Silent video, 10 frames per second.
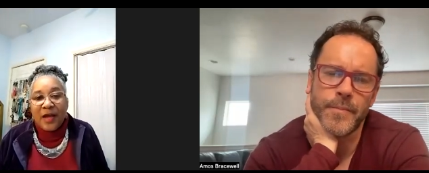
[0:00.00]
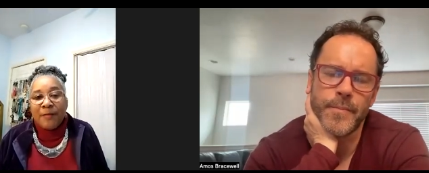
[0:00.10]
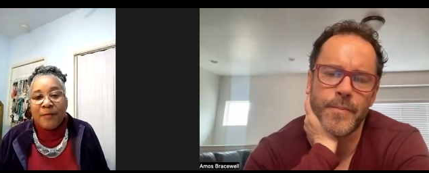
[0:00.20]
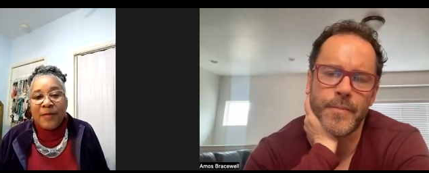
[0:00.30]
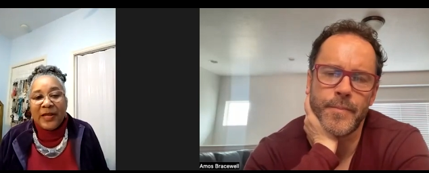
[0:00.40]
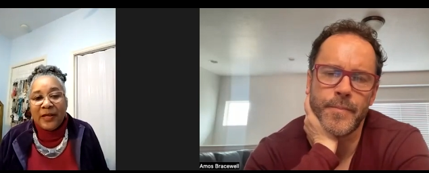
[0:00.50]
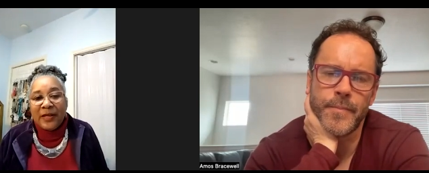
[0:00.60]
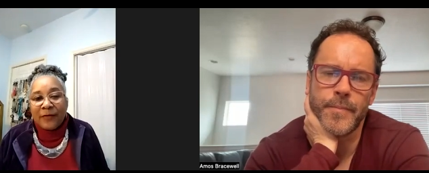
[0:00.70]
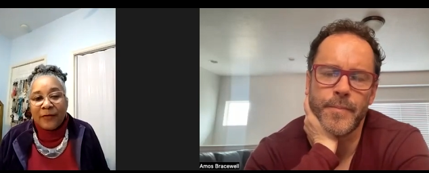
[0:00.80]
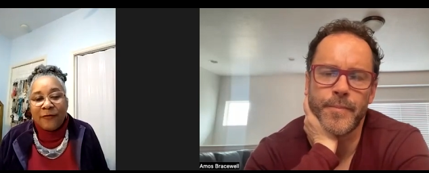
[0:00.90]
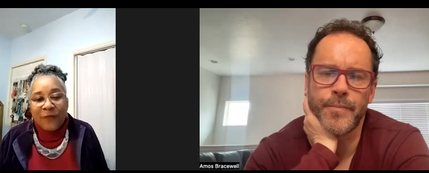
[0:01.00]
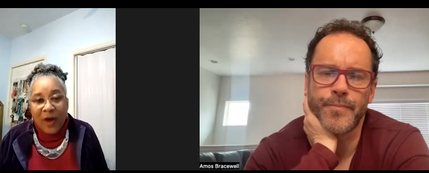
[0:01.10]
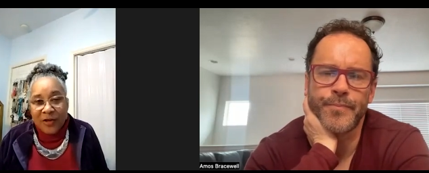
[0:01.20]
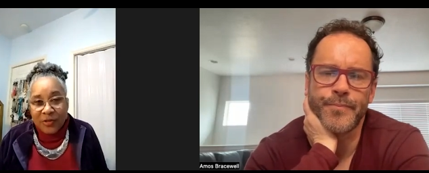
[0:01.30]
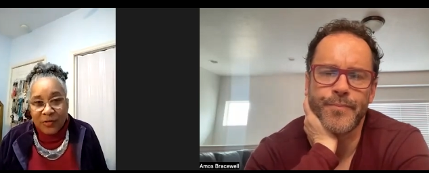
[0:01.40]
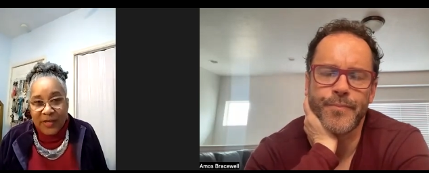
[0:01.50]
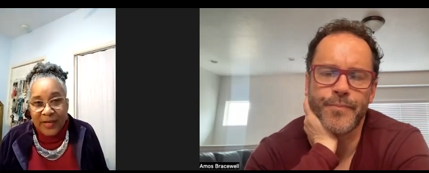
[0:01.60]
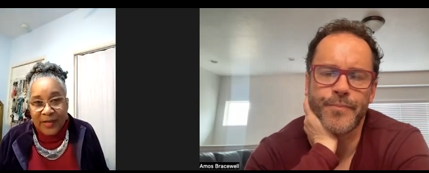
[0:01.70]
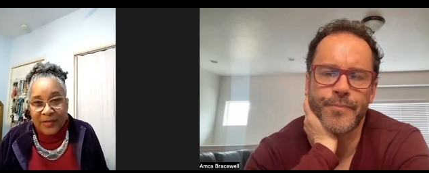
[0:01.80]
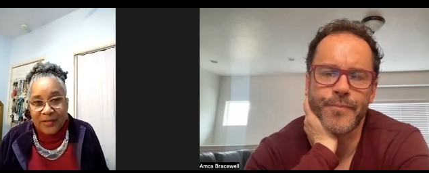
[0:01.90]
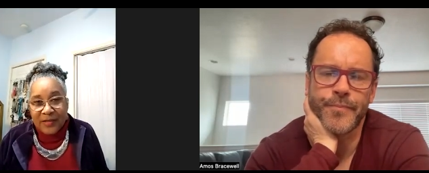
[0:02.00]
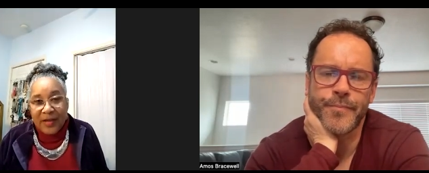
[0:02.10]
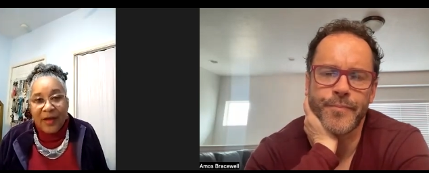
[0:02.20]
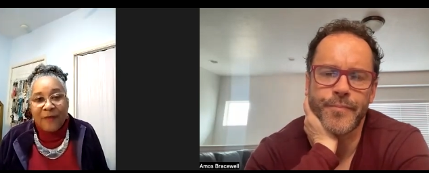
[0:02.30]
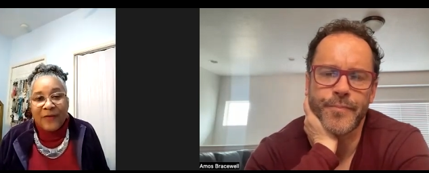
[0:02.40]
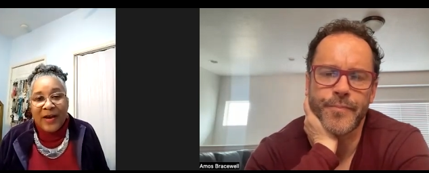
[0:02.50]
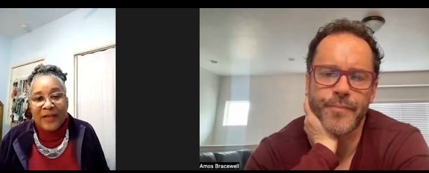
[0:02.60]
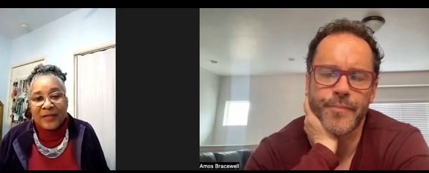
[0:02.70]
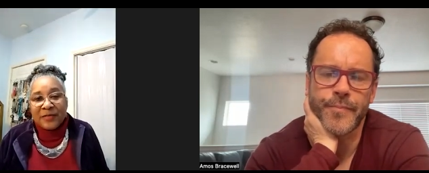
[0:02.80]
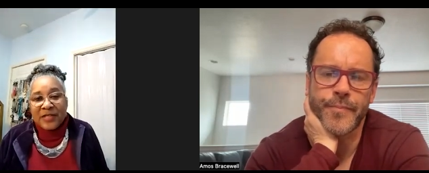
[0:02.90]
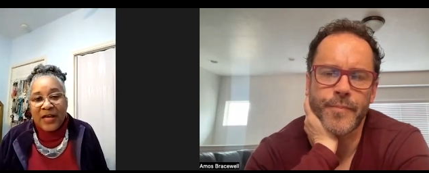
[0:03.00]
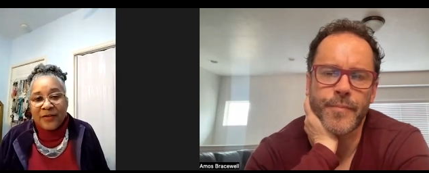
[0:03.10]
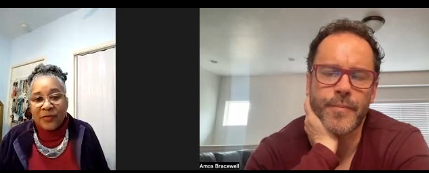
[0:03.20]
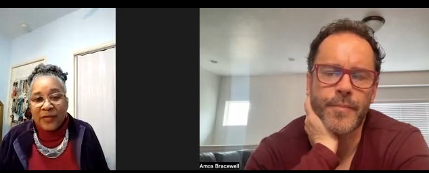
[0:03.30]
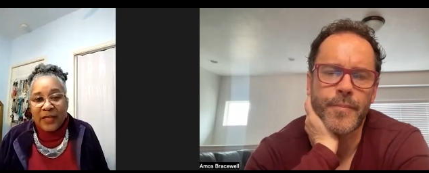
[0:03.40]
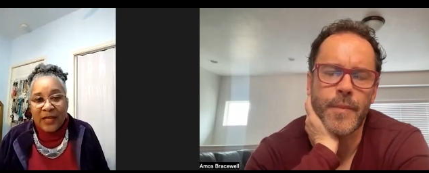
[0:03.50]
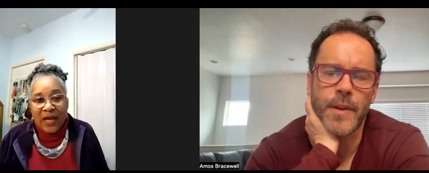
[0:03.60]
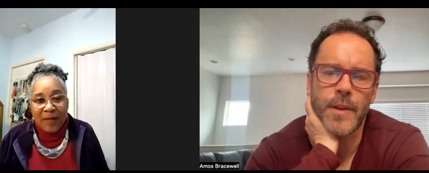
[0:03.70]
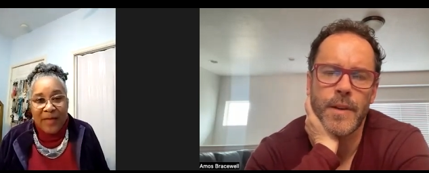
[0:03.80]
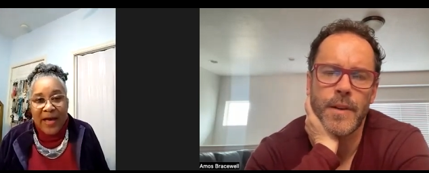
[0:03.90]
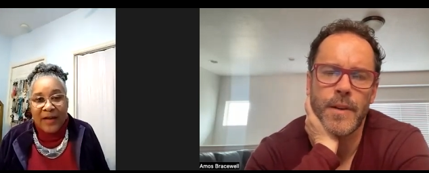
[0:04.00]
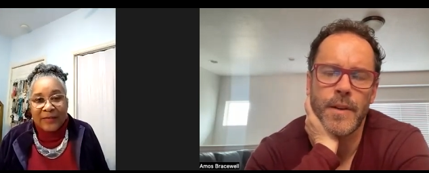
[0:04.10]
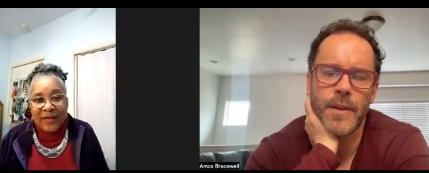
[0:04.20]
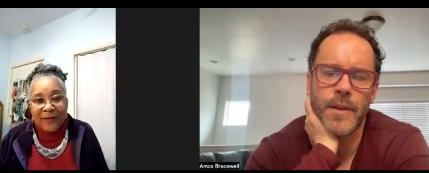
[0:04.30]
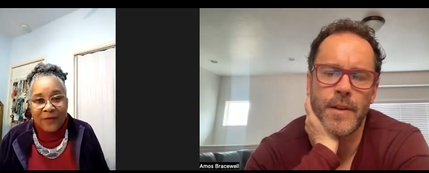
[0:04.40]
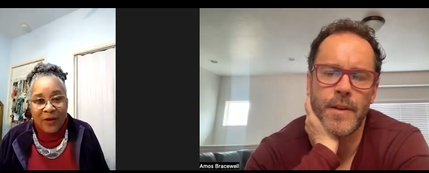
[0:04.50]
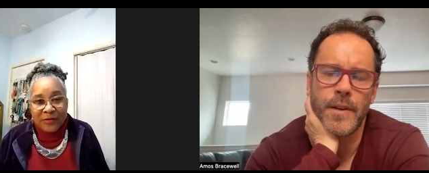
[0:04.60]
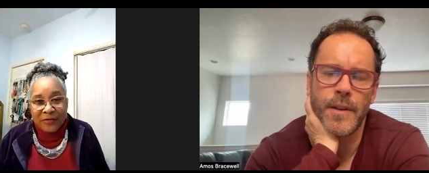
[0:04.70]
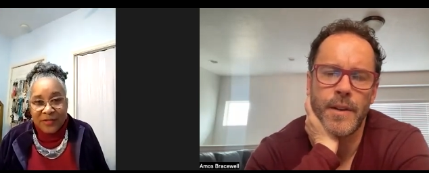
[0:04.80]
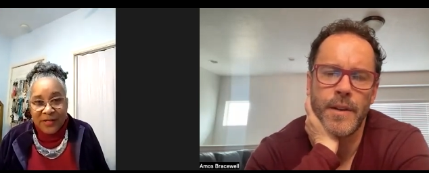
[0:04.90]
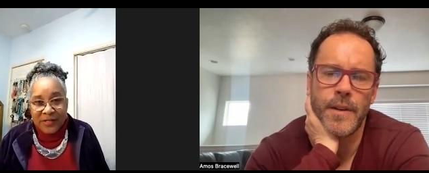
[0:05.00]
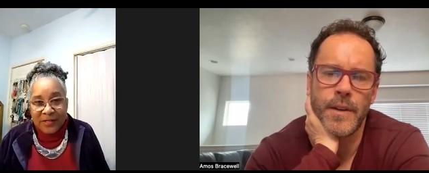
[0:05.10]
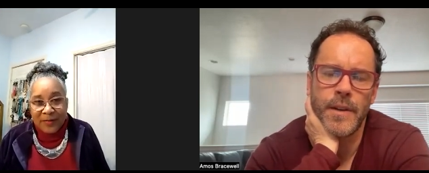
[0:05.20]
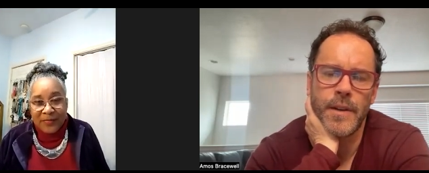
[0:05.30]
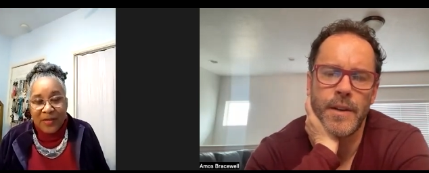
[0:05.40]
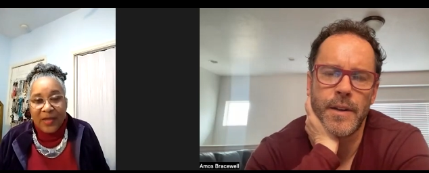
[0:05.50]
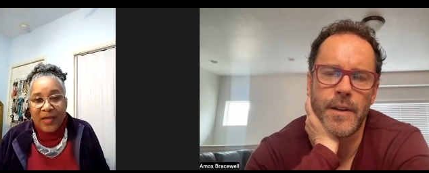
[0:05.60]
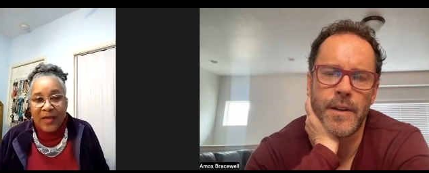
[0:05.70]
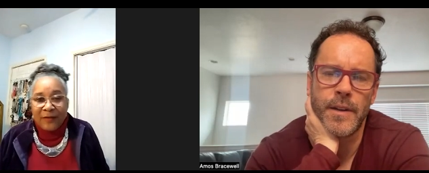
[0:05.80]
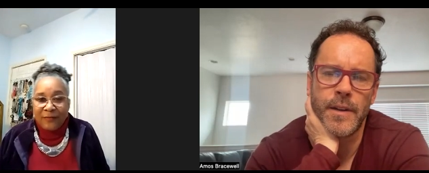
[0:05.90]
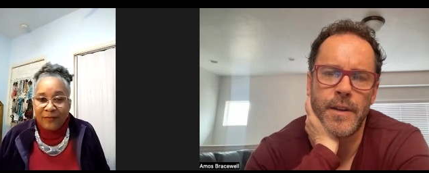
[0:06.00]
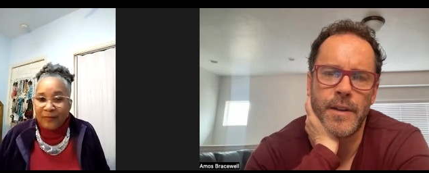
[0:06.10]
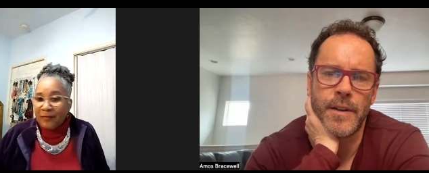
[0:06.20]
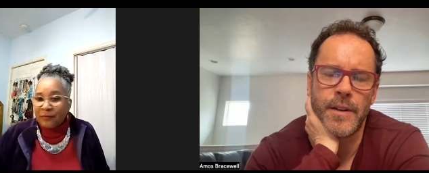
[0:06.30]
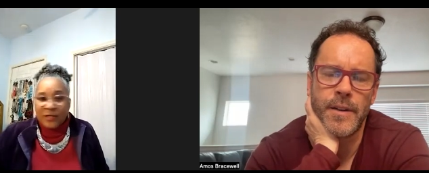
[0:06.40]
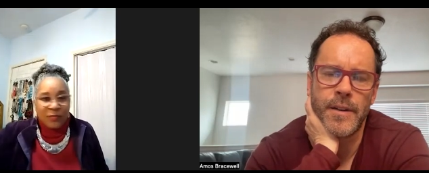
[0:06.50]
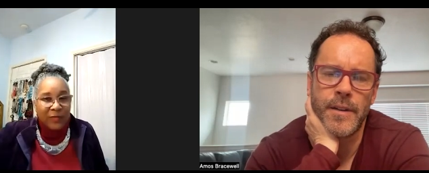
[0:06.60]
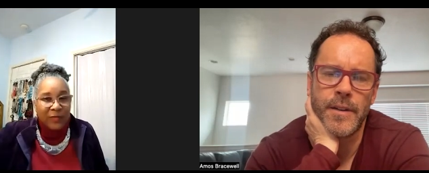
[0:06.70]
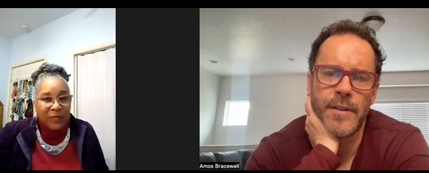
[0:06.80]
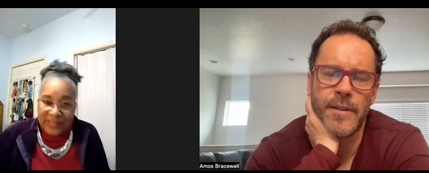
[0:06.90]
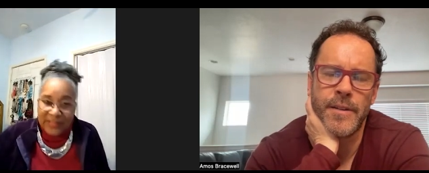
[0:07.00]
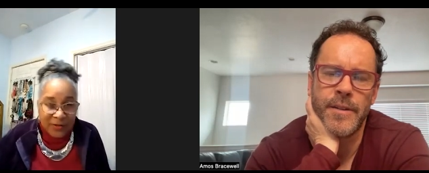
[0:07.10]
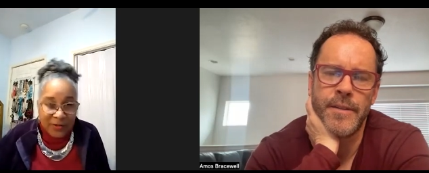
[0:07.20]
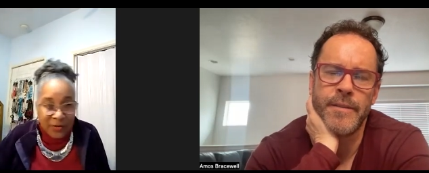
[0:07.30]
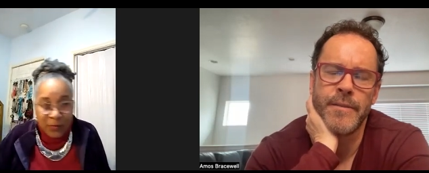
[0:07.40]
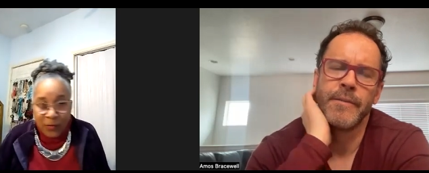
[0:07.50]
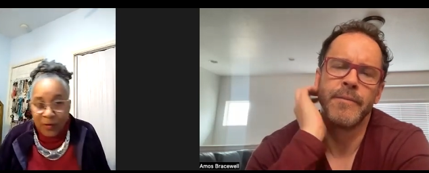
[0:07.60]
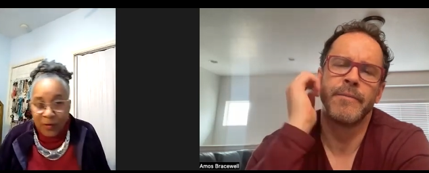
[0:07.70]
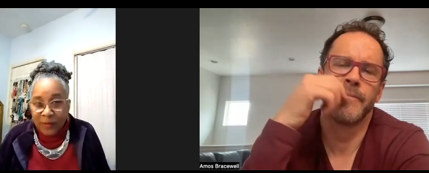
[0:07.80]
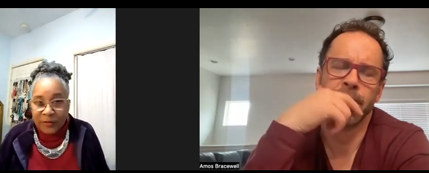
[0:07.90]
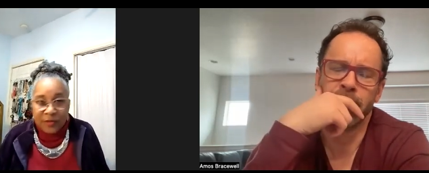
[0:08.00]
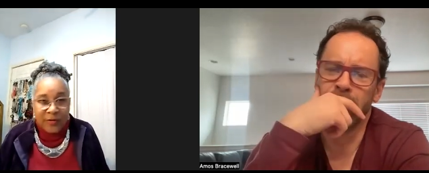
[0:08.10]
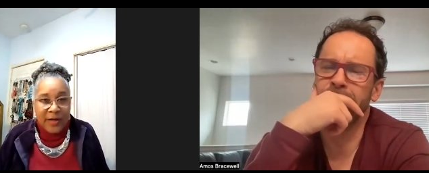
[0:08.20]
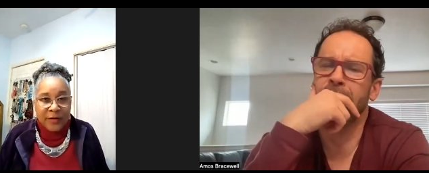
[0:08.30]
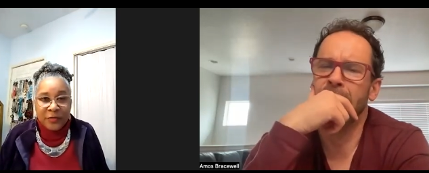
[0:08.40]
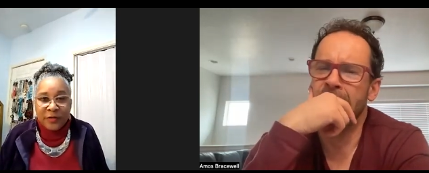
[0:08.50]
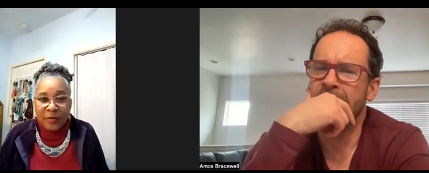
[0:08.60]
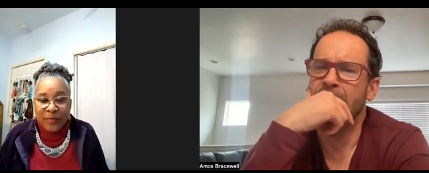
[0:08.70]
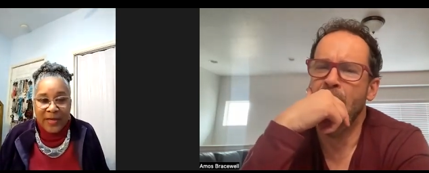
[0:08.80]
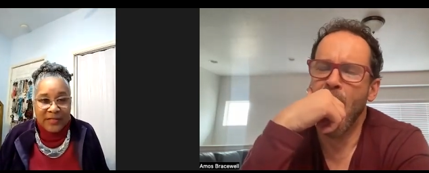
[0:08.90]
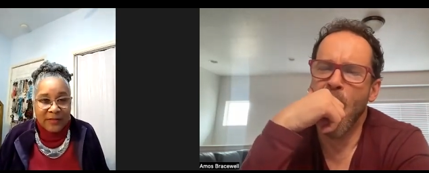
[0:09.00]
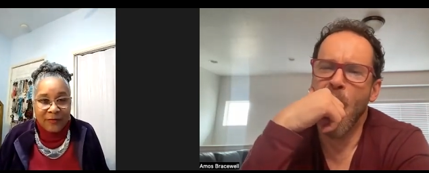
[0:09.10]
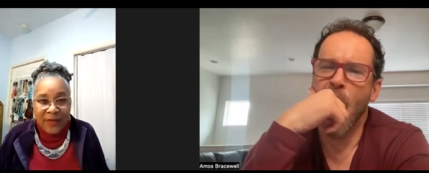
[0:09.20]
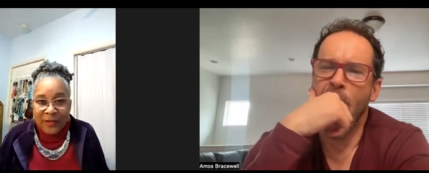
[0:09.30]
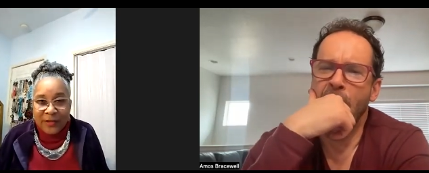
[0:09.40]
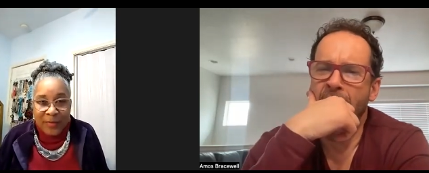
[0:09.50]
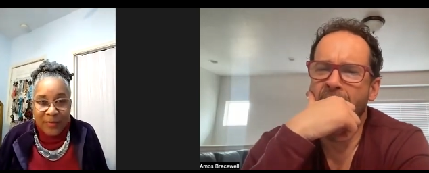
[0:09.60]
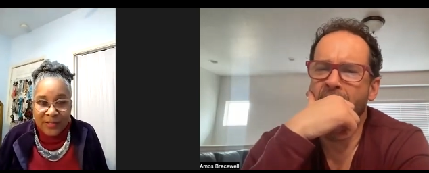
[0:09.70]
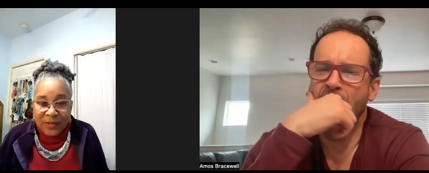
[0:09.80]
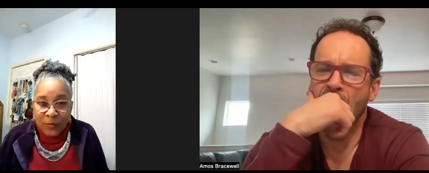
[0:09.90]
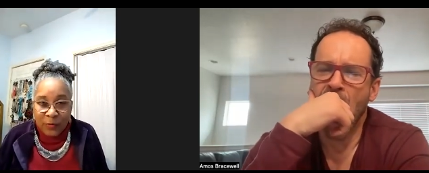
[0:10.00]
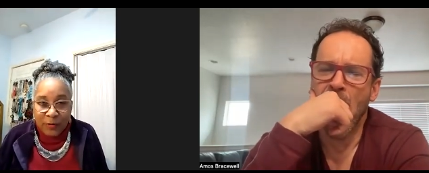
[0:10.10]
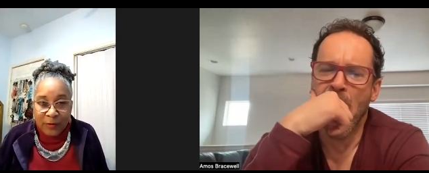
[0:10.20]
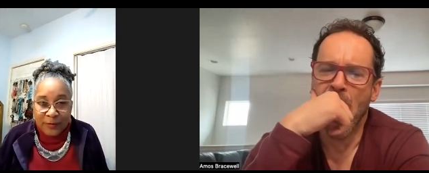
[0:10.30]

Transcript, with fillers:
Speaker 1: many of the foster kids find themselves when they come out of that foster system and just released out to the world to try to do their best and find their best in the world.